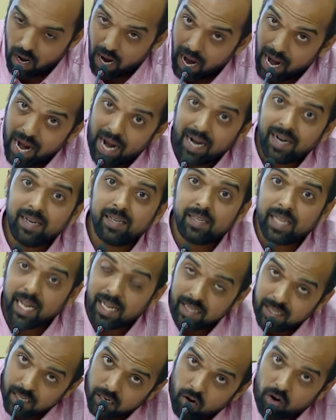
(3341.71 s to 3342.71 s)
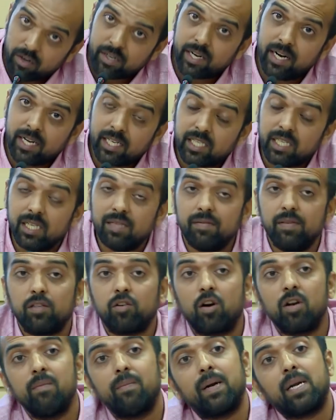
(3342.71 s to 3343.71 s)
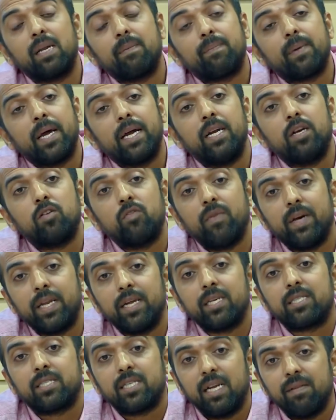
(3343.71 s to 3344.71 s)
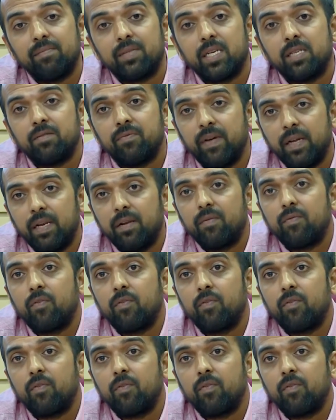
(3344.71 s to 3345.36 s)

And then the contradictions will sort of multiply into various realms as well.